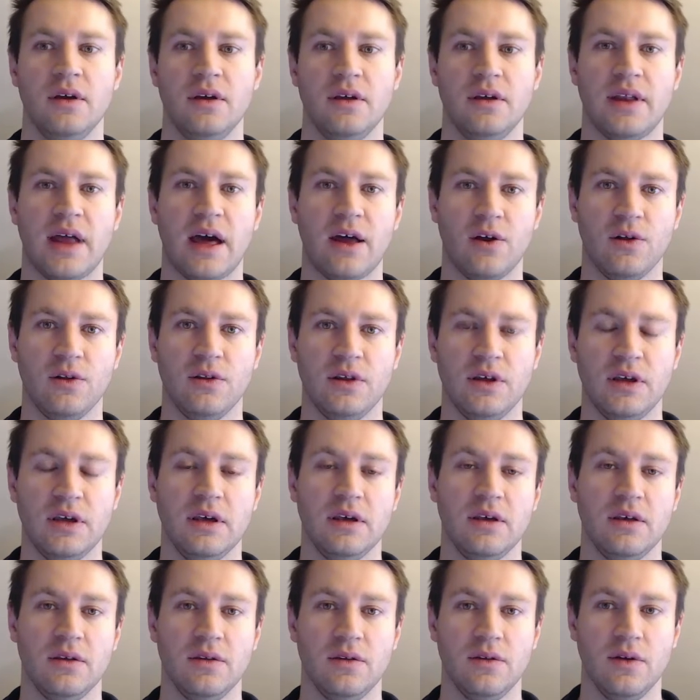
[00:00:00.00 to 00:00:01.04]
not
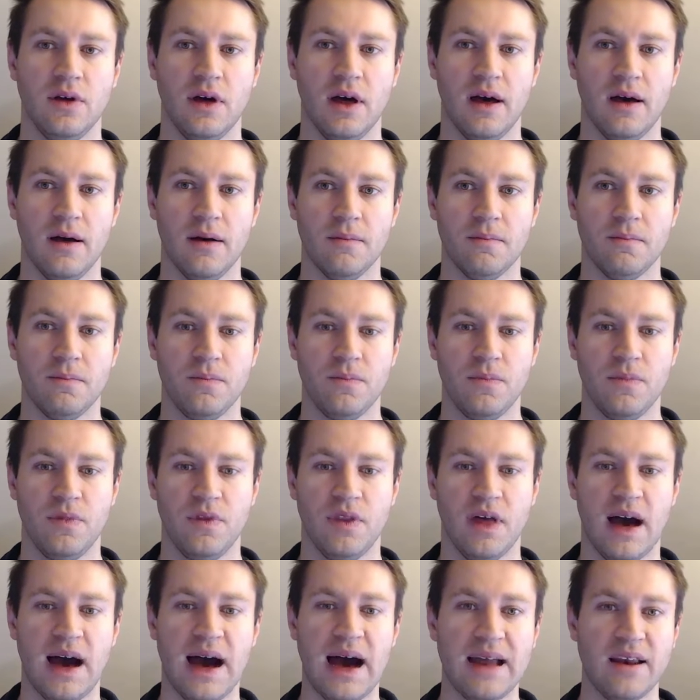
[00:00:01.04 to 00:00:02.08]
only um,
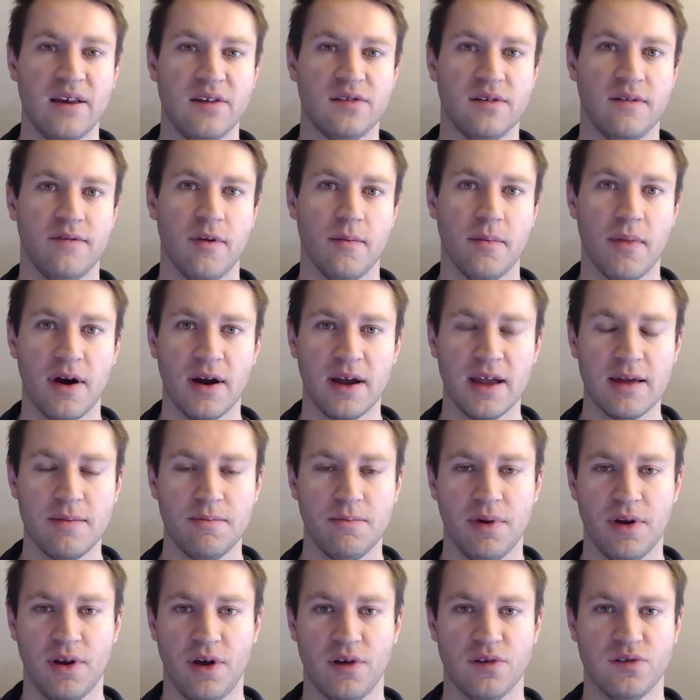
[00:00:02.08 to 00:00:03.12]
the hotness of the
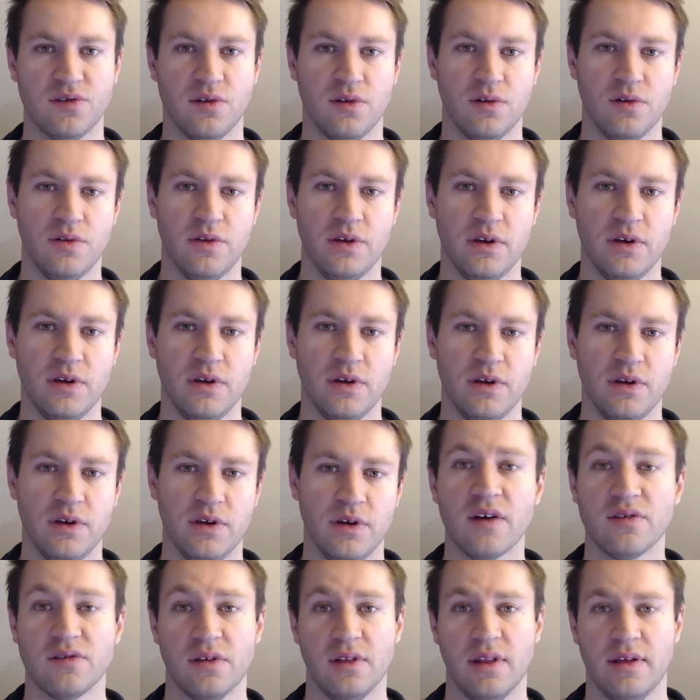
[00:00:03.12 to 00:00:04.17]
market, but also the
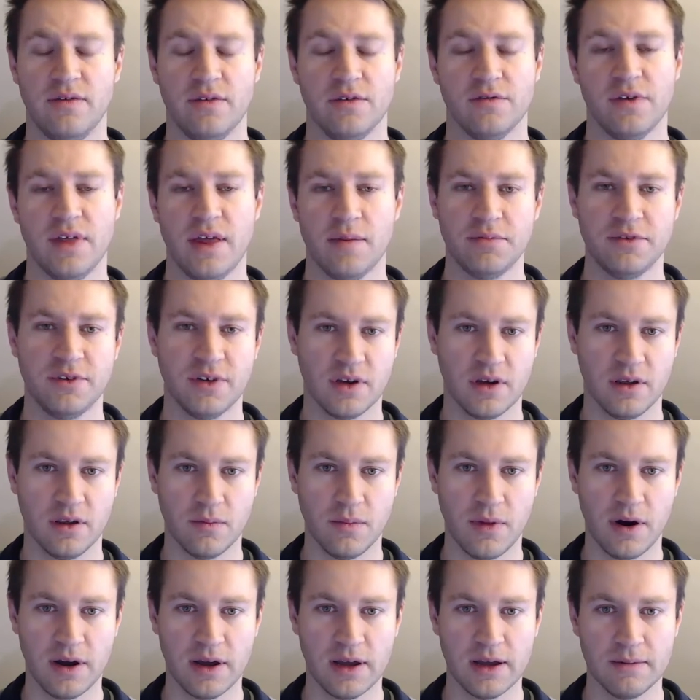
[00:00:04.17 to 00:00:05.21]
cost of living for that particular
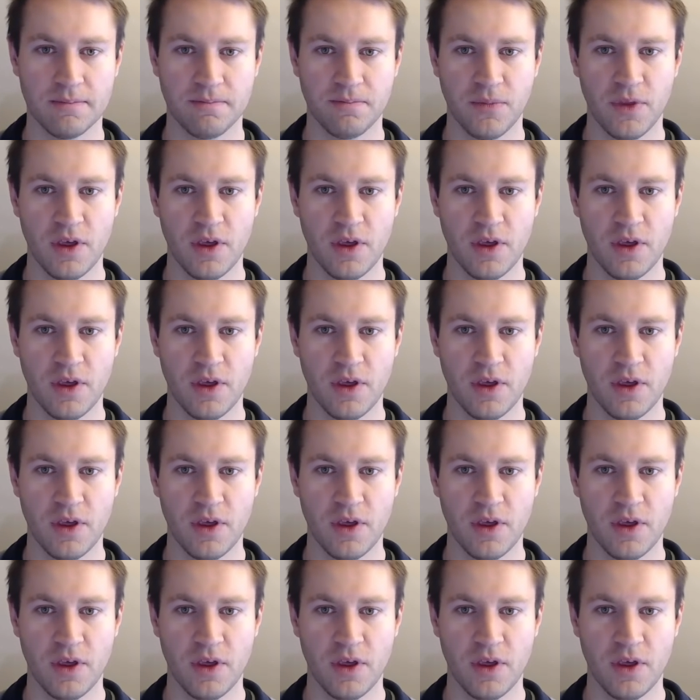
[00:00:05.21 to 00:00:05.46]
market.